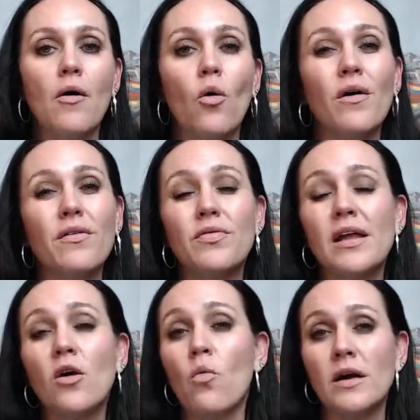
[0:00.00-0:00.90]
Or they
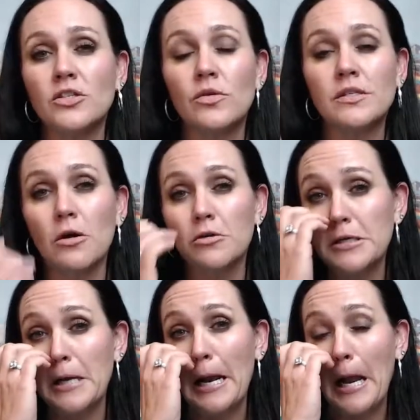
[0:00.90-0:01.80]
don't want to
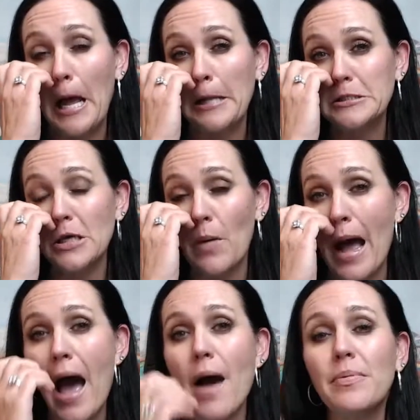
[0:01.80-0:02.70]
associate it. And so
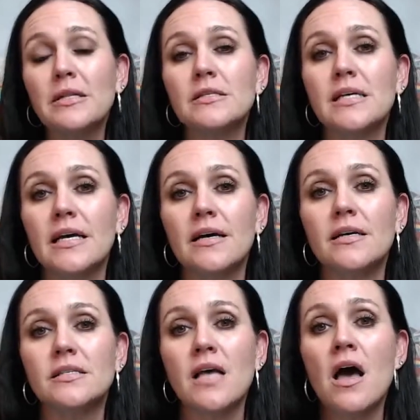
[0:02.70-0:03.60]
what happens
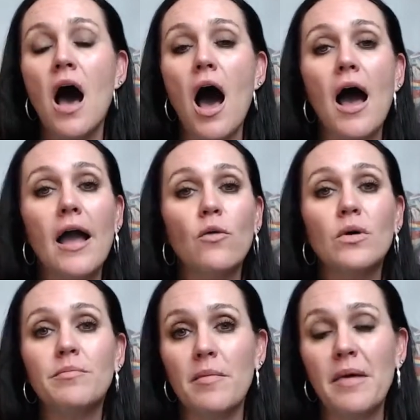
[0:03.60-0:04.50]
is I
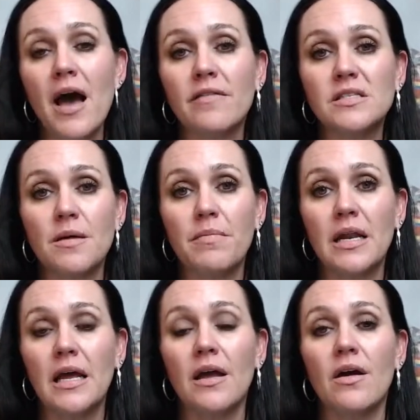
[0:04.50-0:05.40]
would maybe have
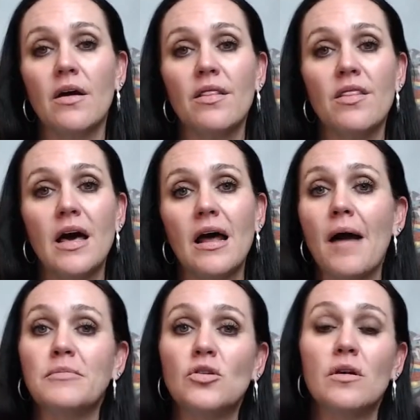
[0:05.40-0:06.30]
somebody that
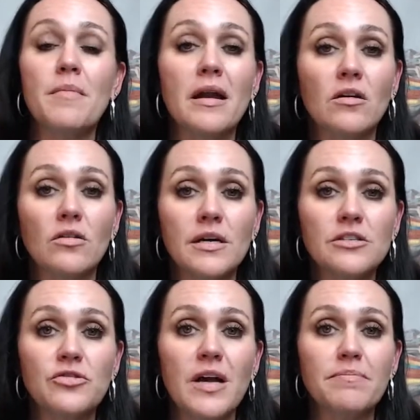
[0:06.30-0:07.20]
I'm doing a medical
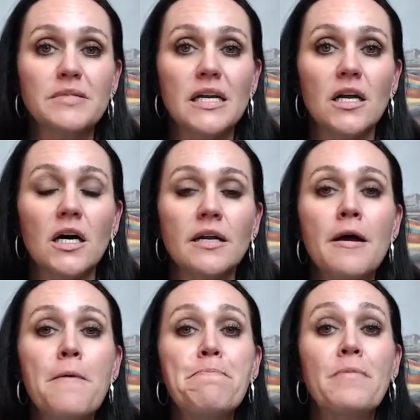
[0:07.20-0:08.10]
history update on,
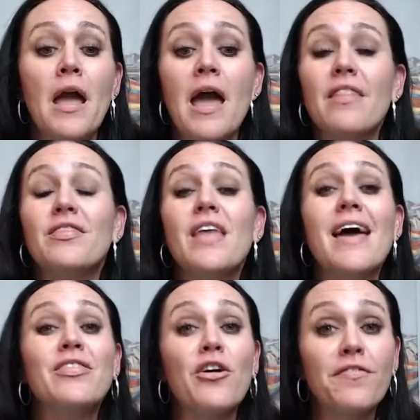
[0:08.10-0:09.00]

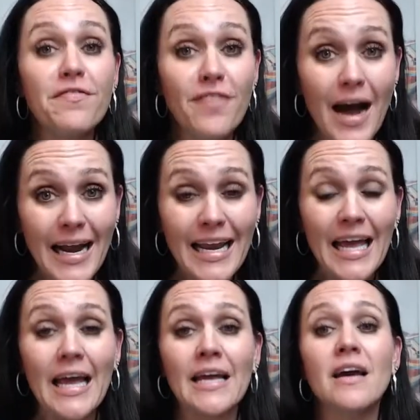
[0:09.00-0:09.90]
and they're
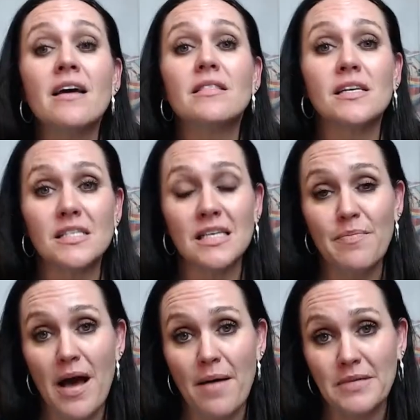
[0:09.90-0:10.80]
fighting the sleep
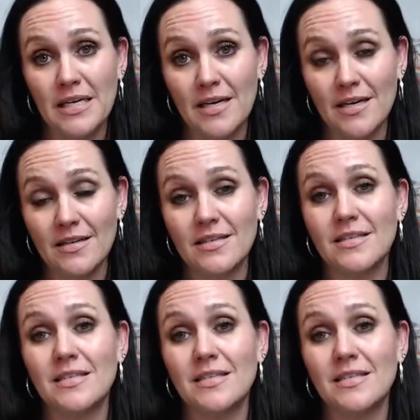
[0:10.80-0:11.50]
apnea